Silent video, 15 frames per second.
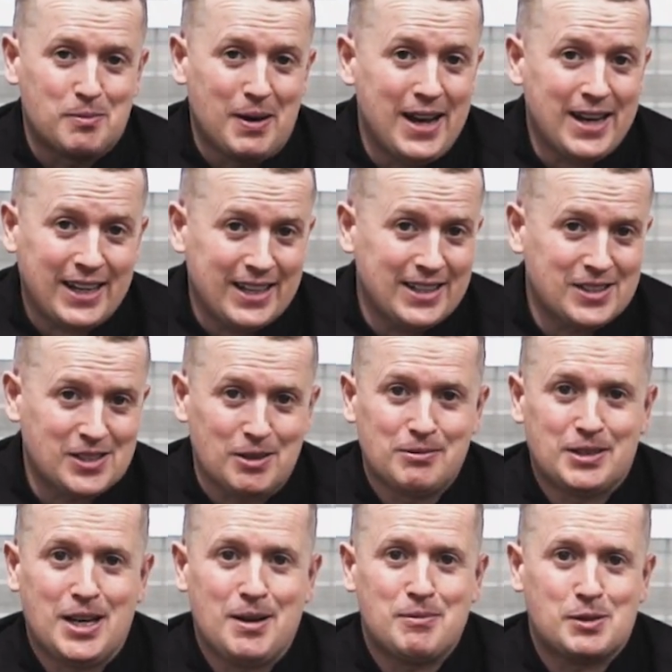my kids
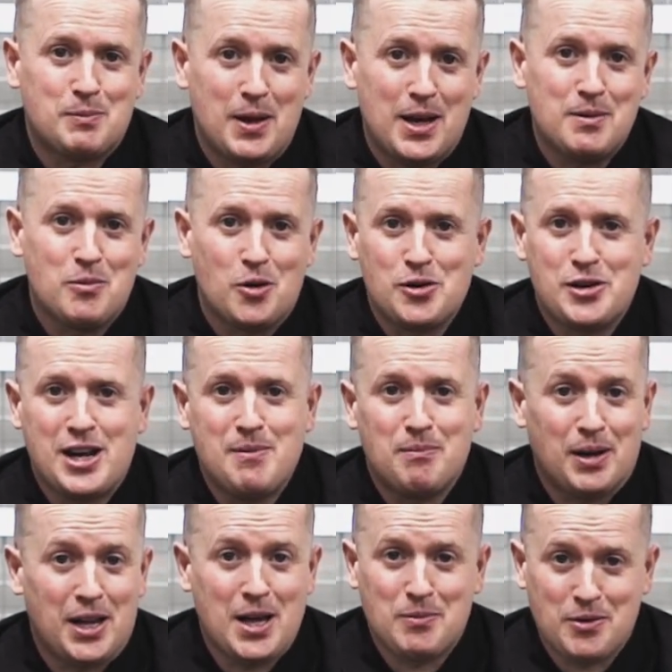sometimes spend more time
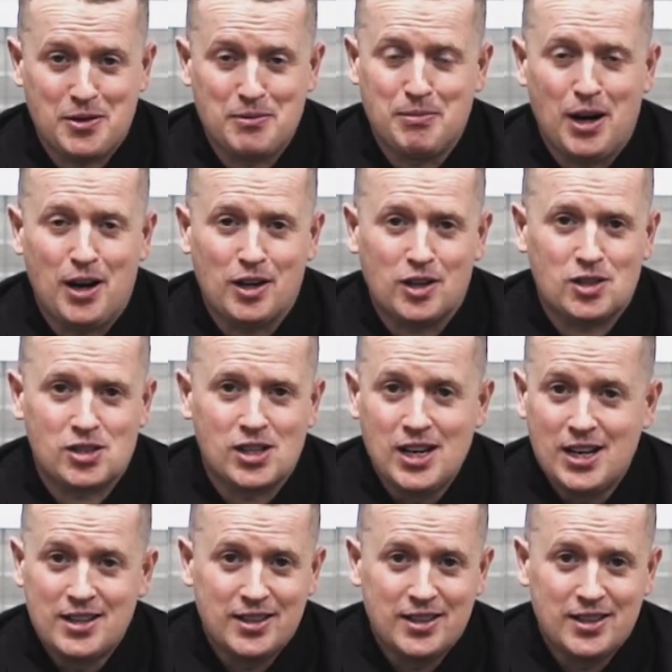playing with the box